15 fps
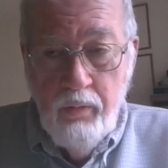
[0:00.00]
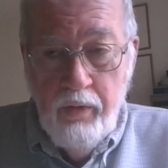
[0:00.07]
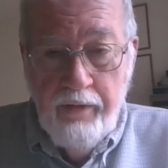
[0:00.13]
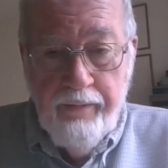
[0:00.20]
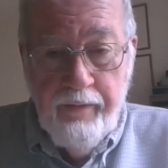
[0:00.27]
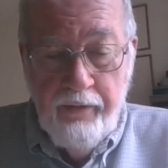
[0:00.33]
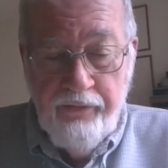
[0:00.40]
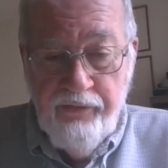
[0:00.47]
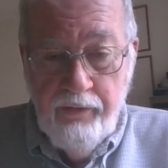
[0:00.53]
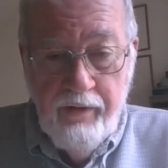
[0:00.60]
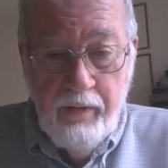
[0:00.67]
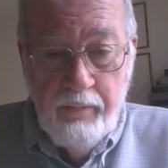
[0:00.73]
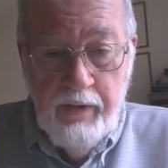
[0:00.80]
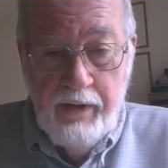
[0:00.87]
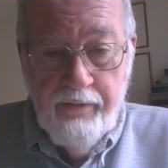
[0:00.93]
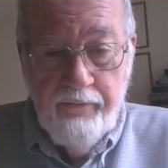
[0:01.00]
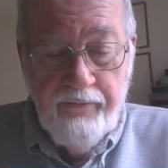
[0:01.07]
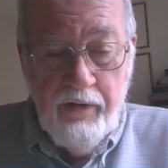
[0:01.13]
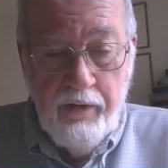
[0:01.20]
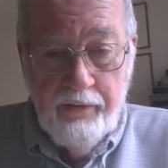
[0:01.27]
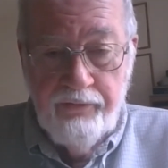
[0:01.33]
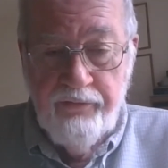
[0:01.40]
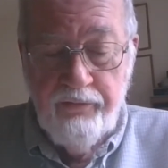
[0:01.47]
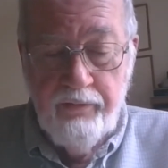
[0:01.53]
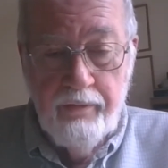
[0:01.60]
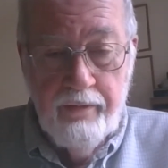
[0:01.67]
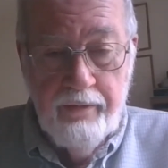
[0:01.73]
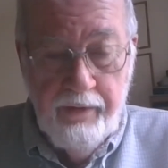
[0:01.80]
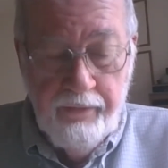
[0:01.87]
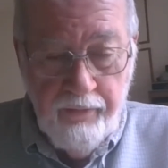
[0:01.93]
with a certain amount of
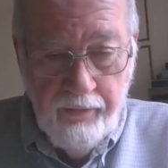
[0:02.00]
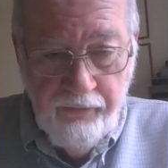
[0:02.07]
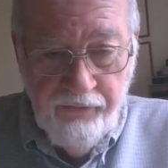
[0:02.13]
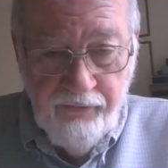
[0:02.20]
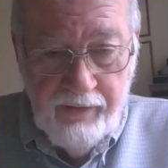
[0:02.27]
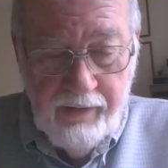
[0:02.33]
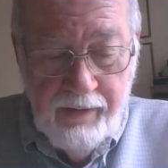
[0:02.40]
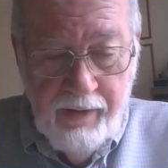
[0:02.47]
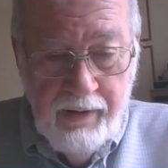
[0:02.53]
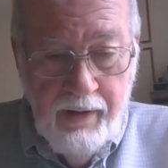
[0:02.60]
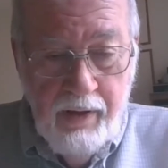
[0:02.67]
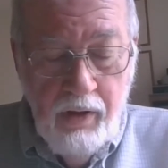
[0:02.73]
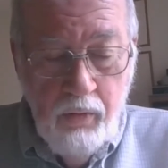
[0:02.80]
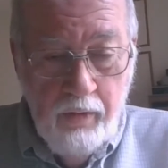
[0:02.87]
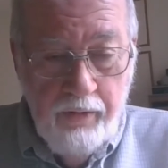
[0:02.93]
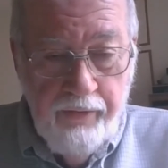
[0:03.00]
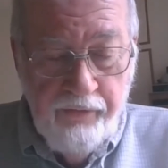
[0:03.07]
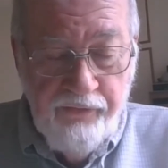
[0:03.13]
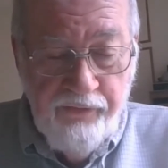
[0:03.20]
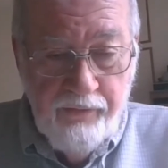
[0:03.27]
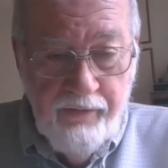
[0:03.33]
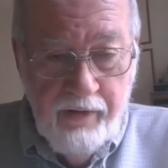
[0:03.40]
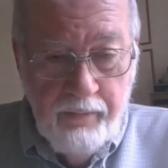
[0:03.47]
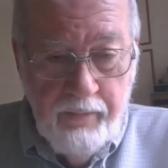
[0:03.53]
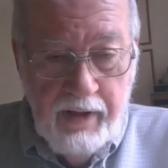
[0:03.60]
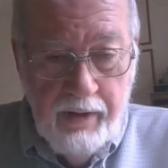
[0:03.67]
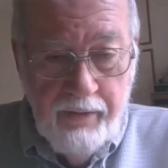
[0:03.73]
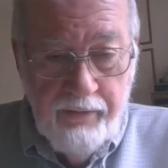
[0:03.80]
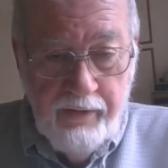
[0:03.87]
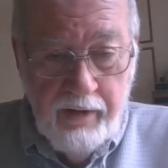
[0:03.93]
cultural literacy, with a certain
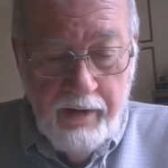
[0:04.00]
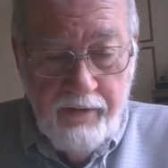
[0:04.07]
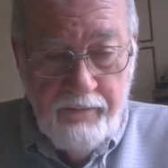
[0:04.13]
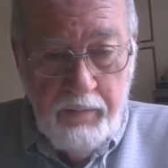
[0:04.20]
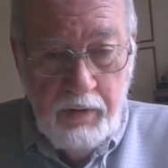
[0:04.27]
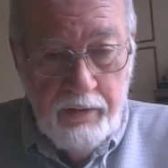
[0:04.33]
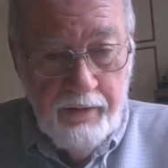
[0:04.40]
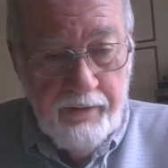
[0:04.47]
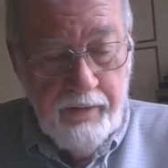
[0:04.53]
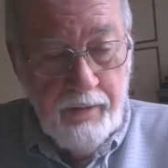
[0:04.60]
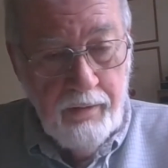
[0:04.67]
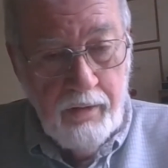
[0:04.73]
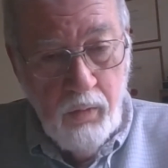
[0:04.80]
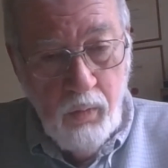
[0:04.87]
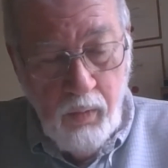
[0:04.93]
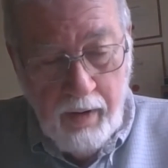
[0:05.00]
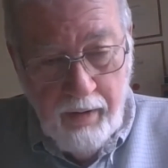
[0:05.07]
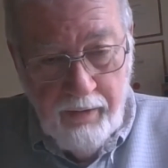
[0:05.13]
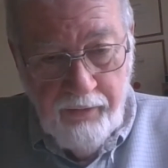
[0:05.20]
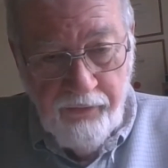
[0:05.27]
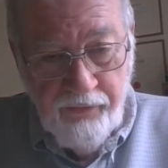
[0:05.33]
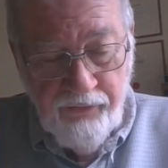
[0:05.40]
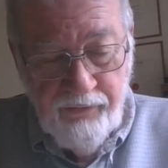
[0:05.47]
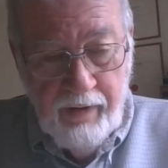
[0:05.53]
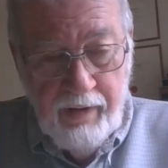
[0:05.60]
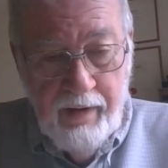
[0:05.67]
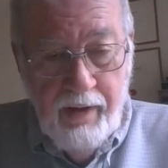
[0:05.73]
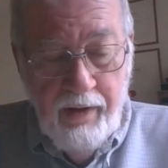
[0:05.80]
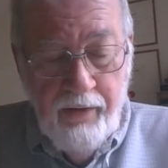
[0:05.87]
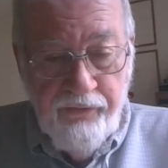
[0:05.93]
amount of political awareness,
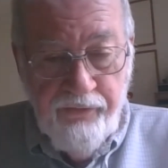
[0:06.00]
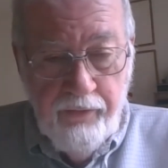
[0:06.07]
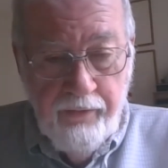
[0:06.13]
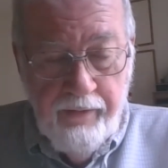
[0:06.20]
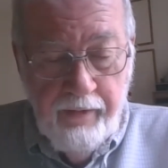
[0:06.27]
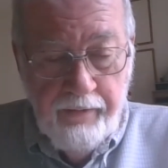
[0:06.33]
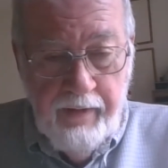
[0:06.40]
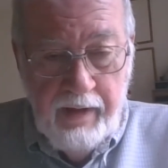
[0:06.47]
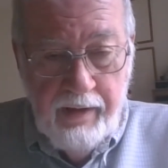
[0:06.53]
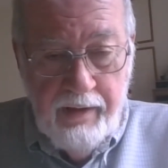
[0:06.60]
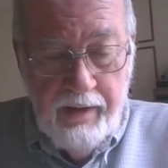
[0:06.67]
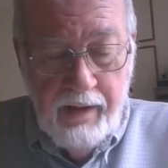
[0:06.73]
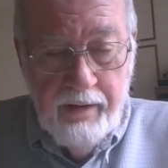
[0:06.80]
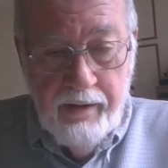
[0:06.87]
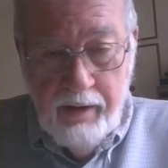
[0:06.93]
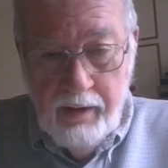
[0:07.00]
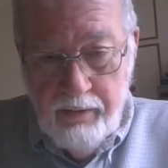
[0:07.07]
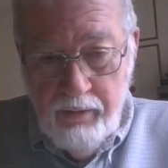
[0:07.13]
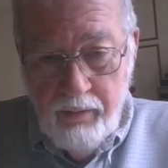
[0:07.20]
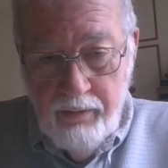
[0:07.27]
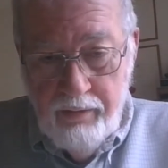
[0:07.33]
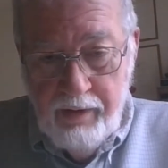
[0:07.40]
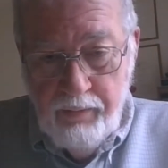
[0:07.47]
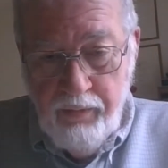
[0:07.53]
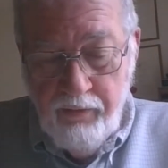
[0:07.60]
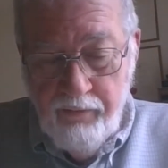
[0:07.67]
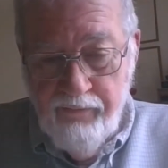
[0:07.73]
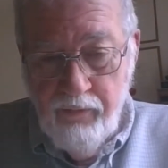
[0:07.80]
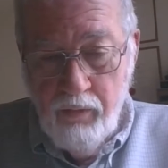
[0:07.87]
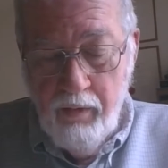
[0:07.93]
so that they can not only
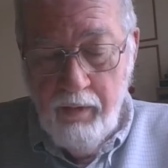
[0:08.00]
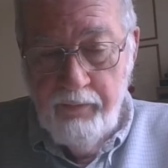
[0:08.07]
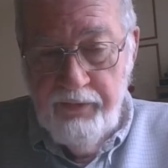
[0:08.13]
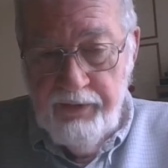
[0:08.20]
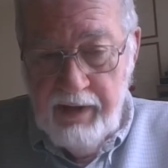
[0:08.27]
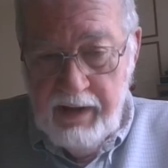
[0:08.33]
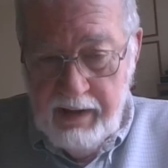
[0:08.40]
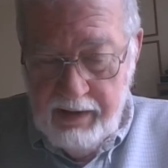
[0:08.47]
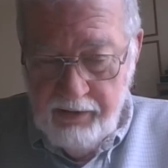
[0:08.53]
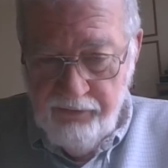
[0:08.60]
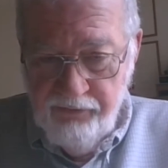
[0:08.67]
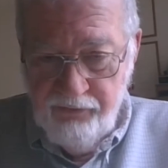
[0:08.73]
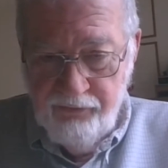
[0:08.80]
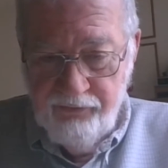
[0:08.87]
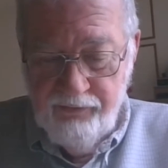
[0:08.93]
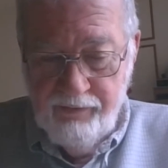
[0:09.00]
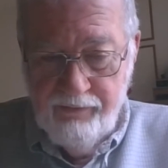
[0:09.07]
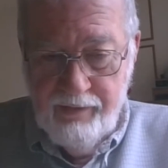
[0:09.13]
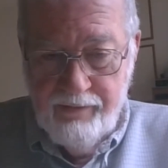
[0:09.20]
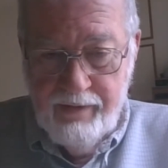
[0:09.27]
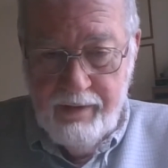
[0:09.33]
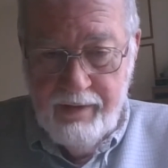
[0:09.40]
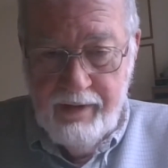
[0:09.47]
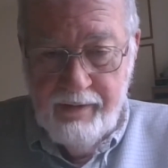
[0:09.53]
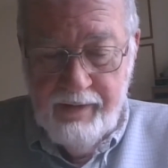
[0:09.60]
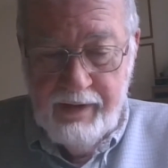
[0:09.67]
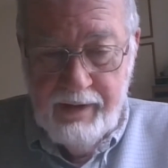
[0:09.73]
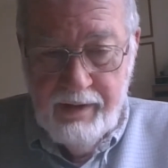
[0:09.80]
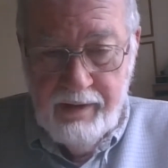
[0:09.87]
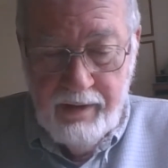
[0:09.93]
perform tasks
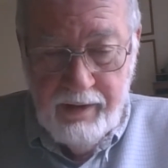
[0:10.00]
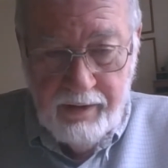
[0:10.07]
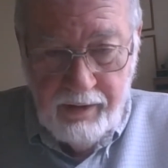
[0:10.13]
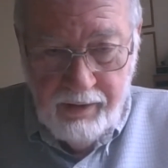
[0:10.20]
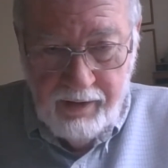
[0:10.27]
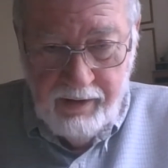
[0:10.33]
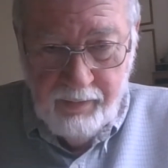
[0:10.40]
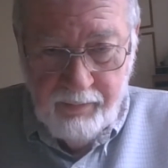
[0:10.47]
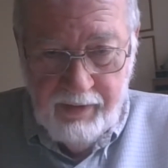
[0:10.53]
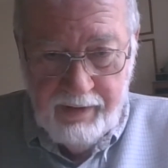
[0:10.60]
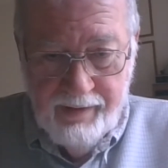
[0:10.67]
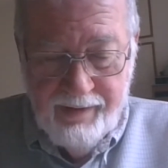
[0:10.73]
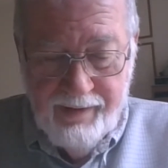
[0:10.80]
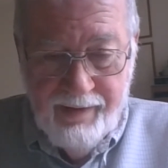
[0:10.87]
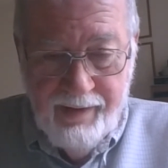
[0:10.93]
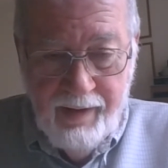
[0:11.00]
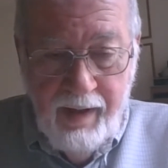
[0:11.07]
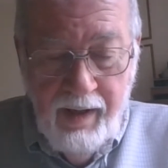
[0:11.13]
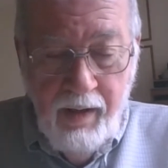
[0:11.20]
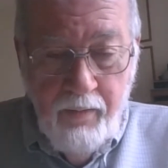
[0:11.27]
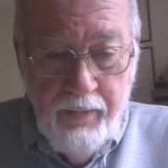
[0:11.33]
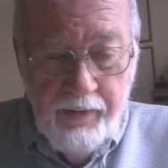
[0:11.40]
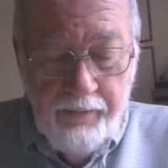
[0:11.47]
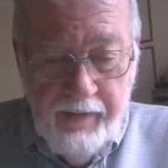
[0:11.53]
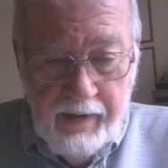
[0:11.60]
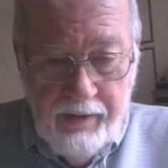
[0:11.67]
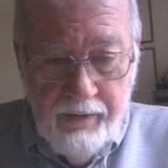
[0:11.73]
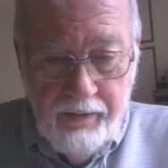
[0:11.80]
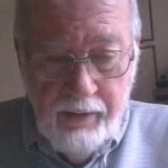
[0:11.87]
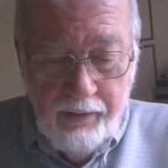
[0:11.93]
in the economy, but
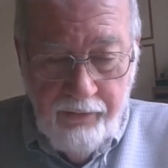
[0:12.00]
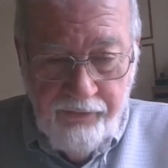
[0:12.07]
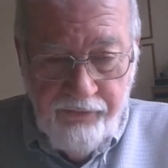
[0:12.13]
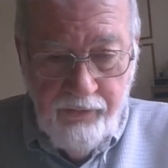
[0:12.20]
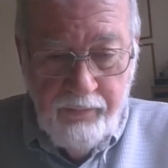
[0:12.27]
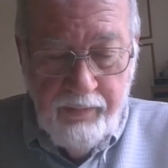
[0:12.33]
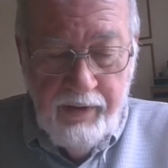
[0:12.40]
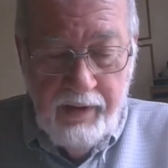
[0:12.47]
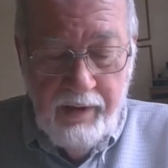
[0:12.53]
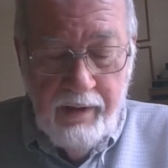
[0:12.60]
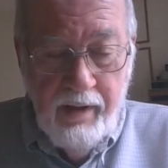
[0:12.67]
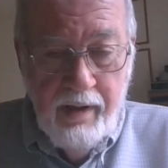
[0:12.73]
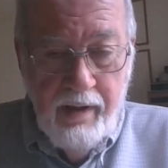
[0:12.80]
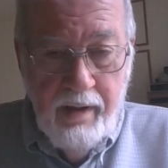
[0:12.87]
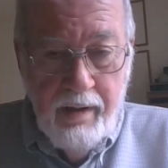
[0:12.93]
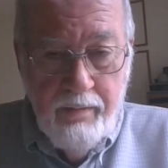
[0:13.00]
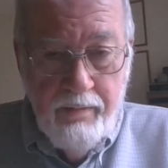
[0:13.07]
they can also be